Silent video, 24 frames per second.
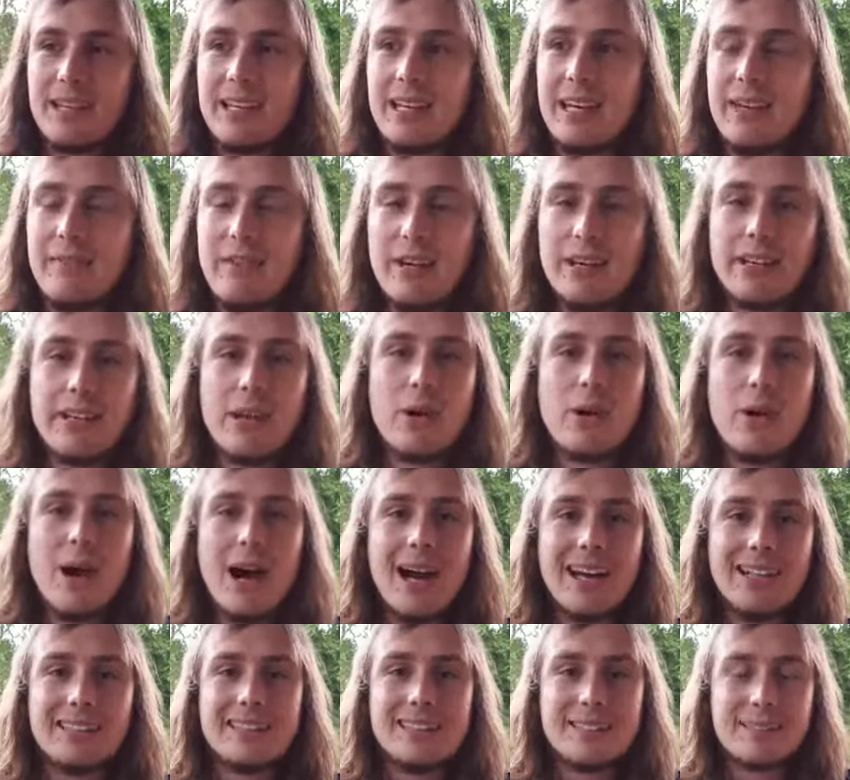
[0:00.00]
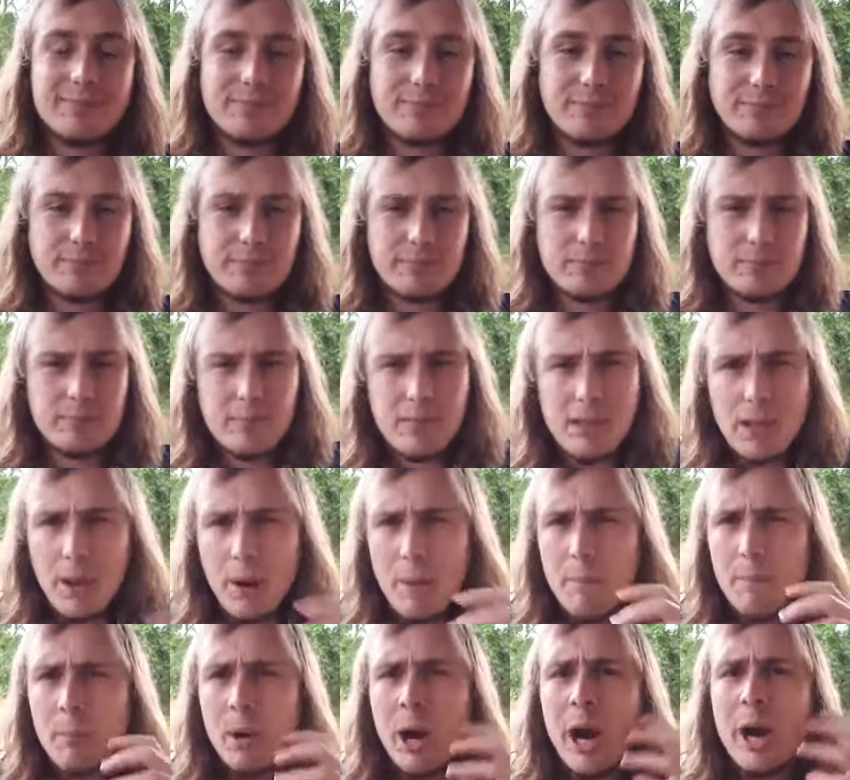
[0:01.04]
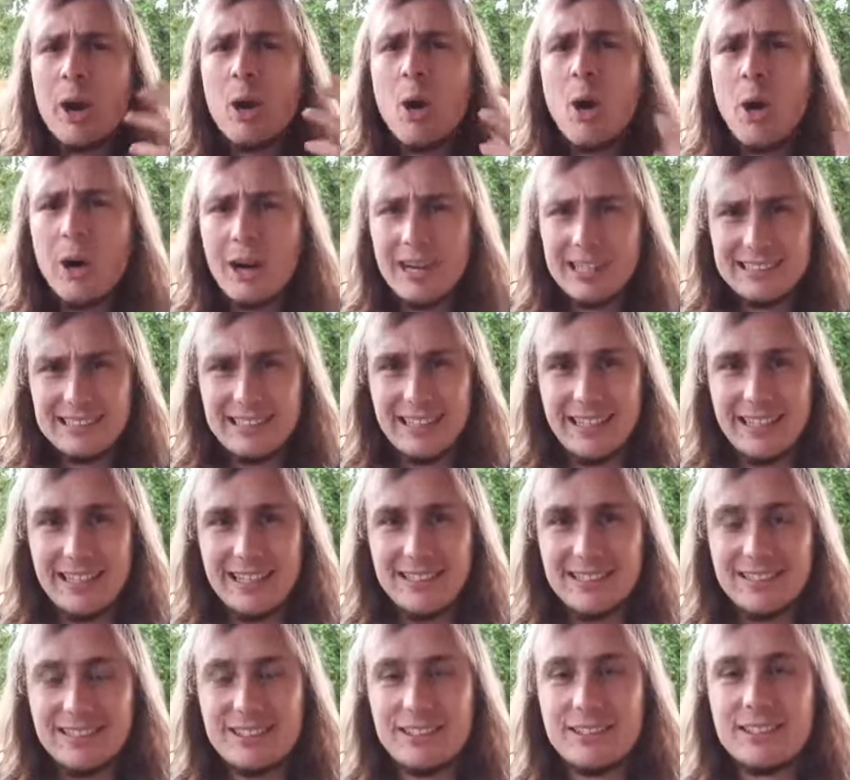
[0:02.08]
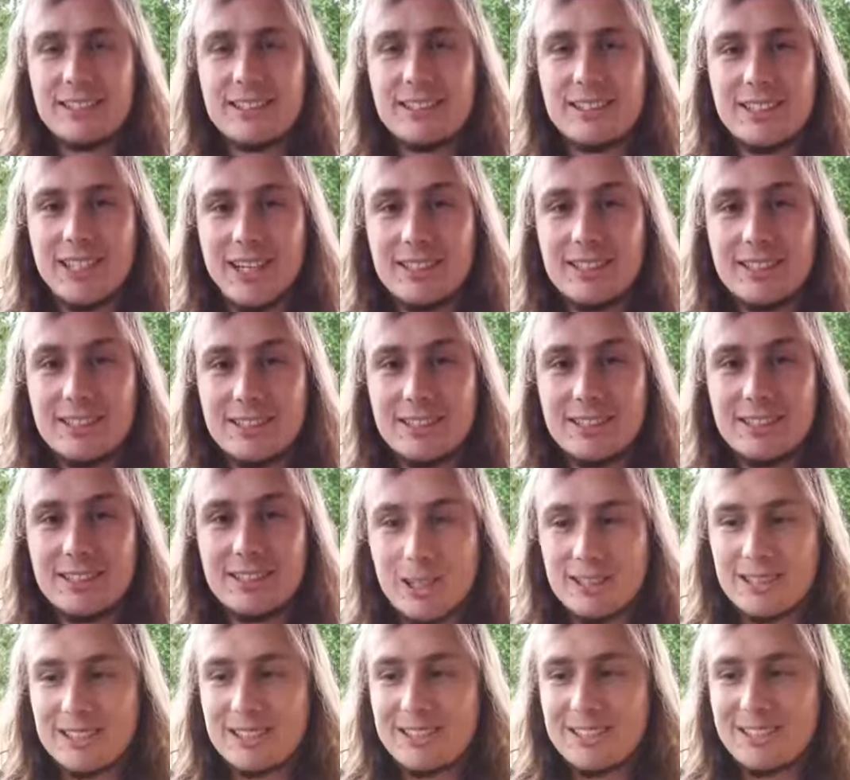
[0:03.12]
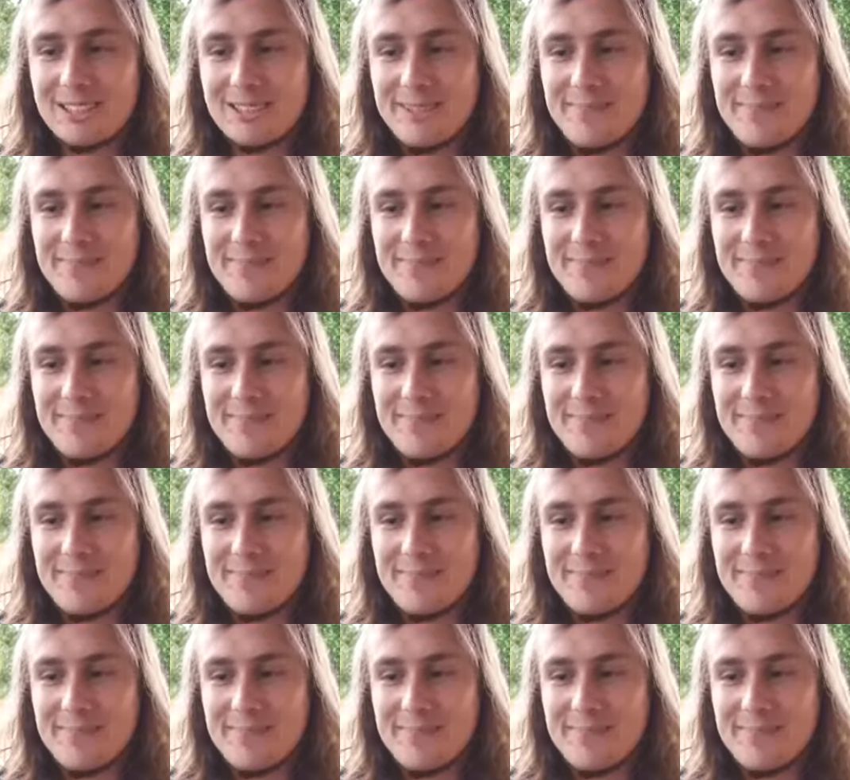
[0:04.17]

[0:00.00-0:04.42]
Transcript: giving the right priority to certain tasks.